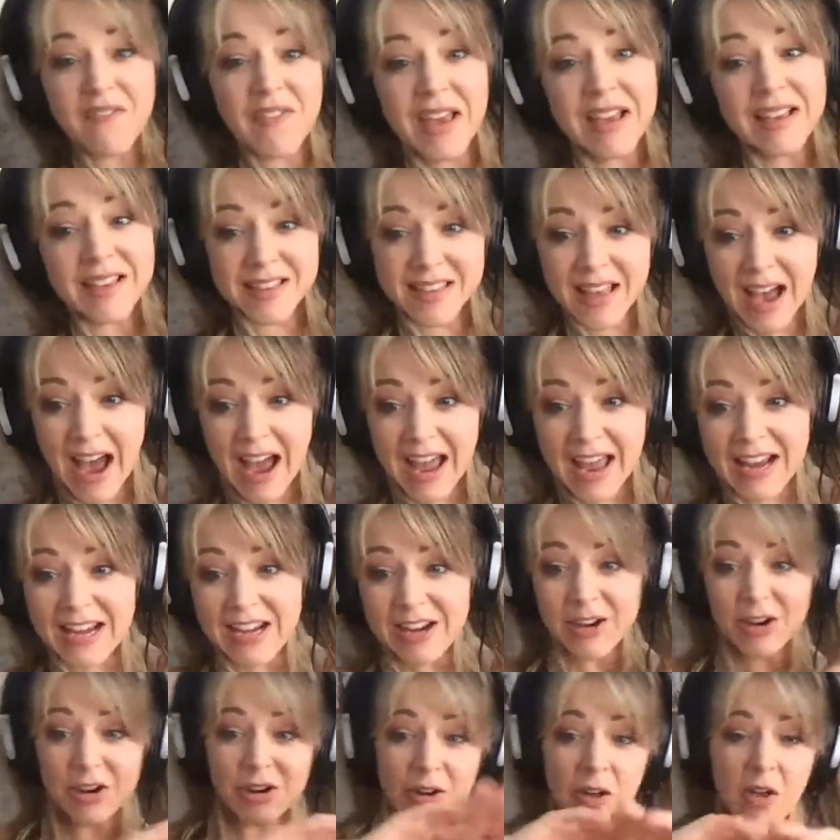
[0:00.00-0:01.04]
anxiety
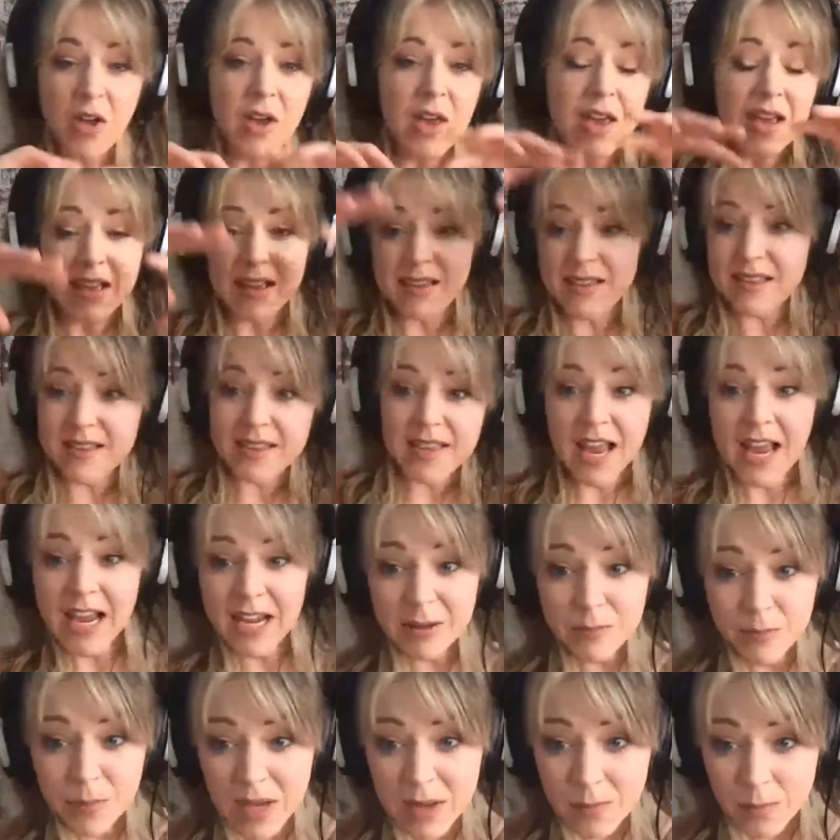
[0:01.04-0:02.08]
or
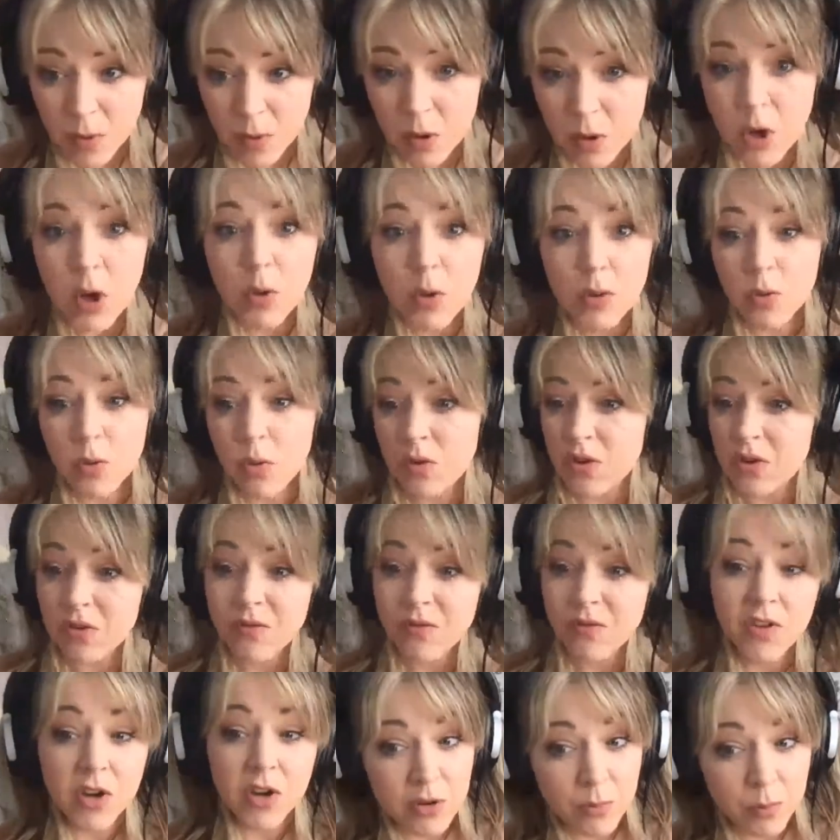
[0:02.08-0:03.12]
insane people go through
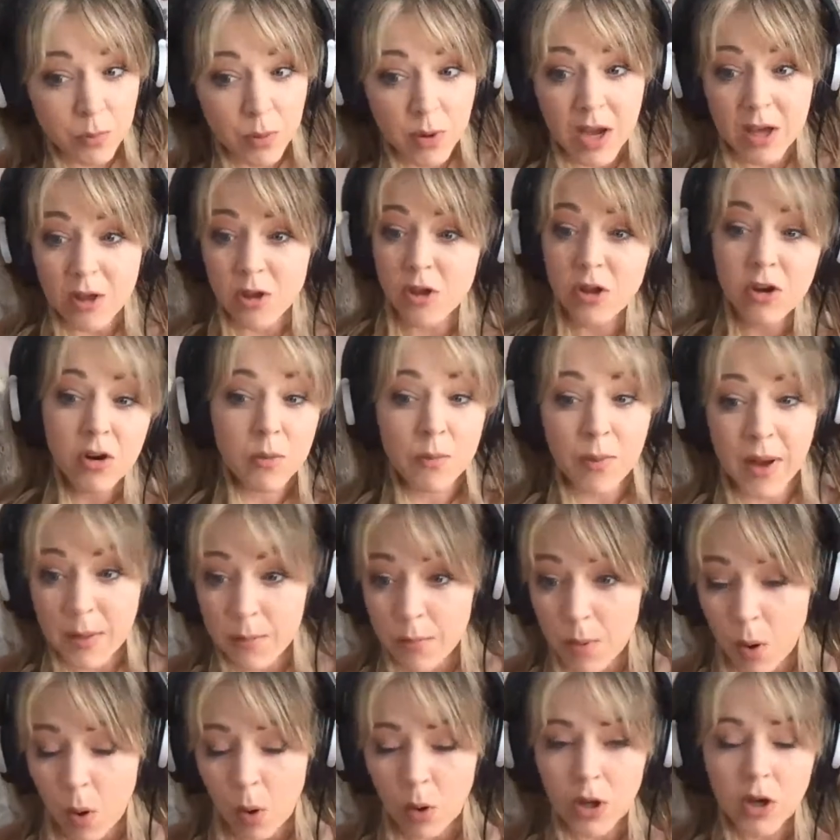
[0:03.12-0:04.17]
severe depression or
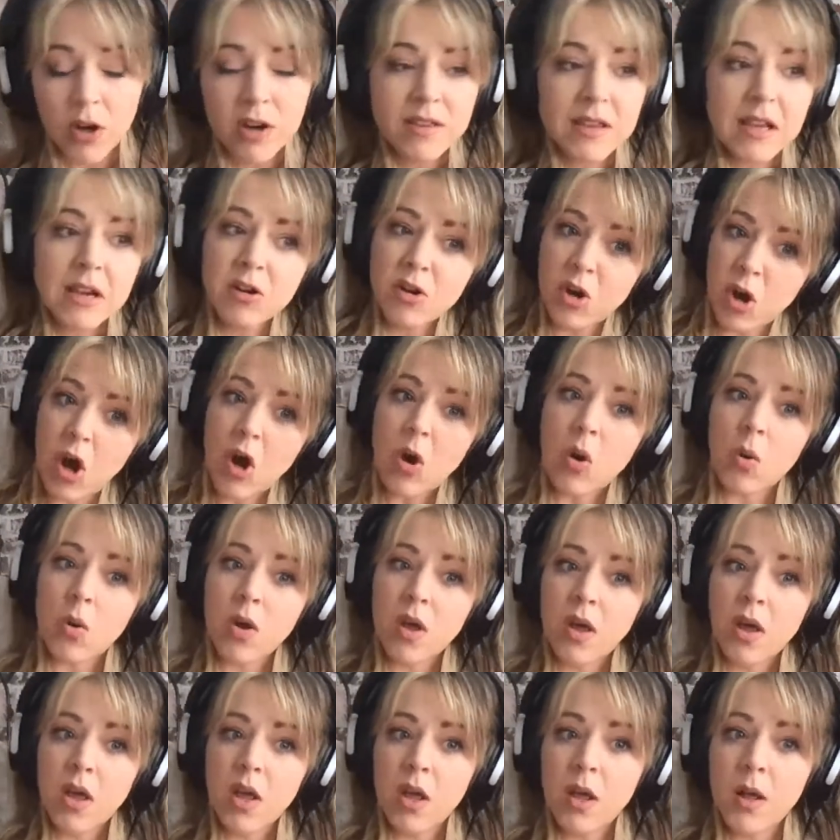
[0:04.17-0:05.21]
bipolar. It's like, no,
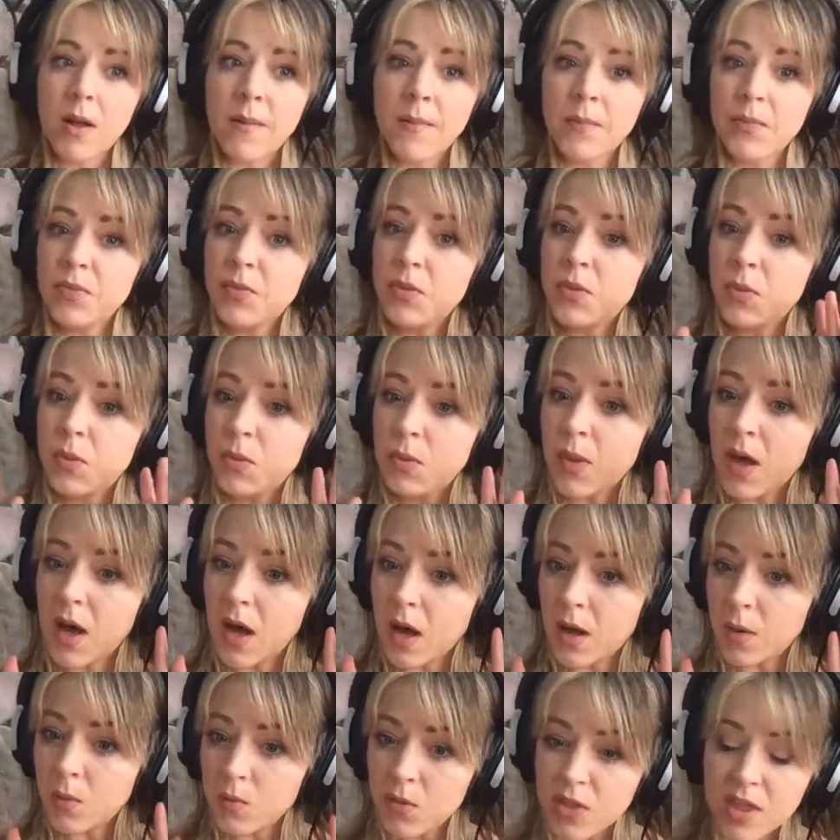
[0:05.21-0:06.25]

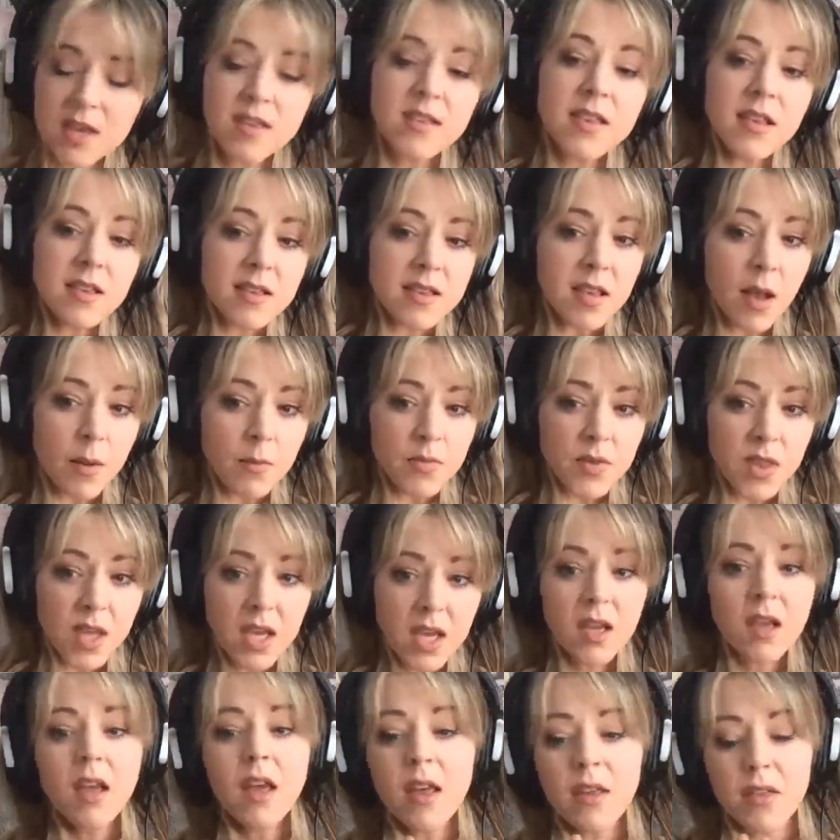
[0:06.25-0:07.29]
this is
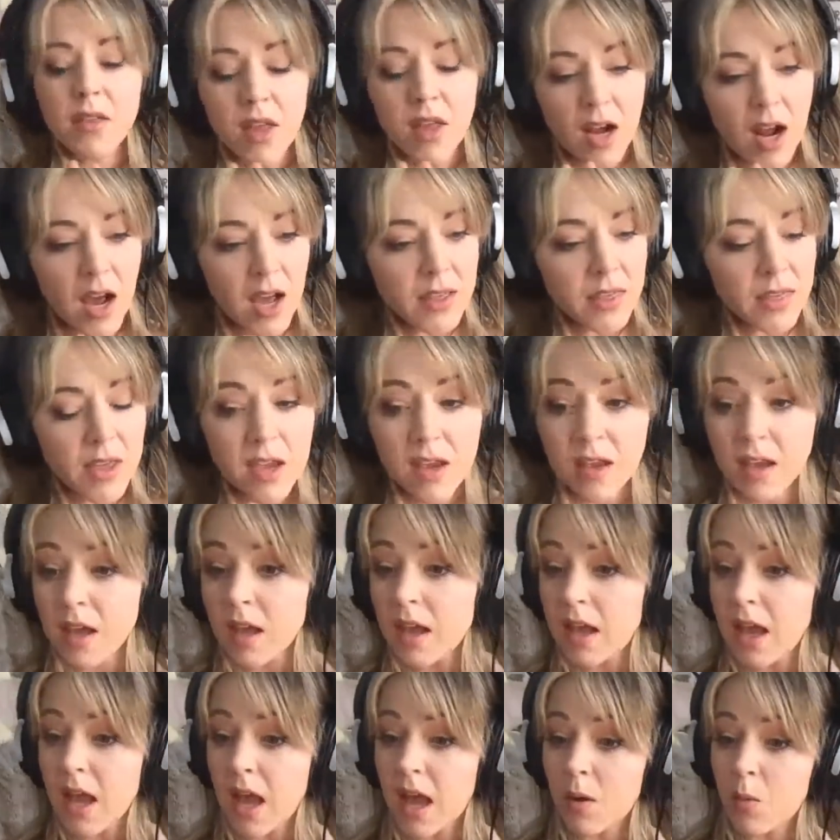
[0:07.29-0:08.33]
something that I think
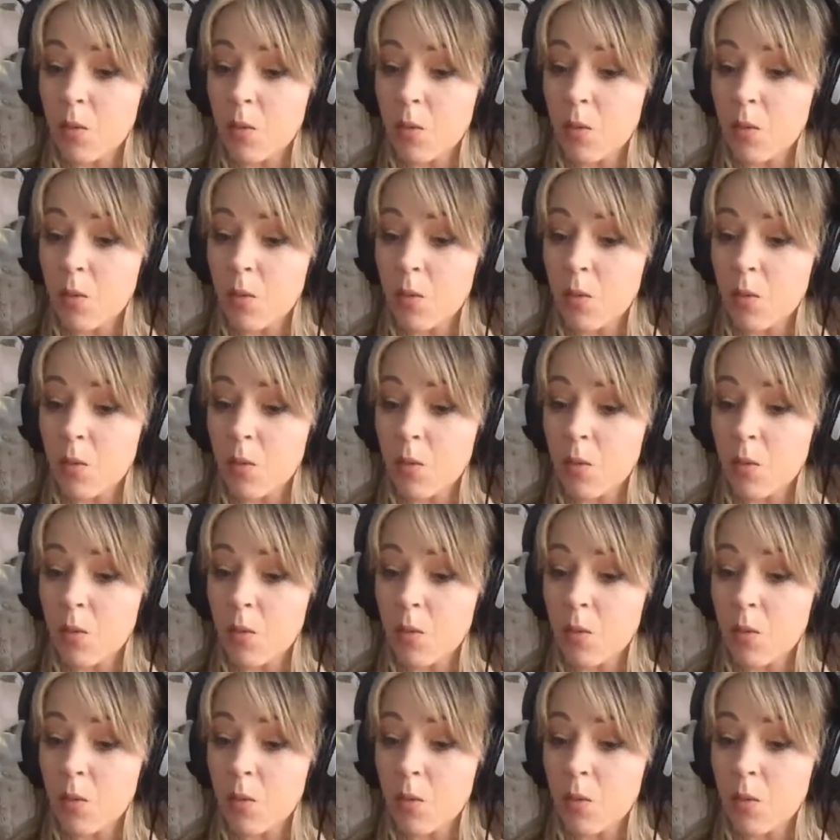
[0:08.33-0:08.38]
at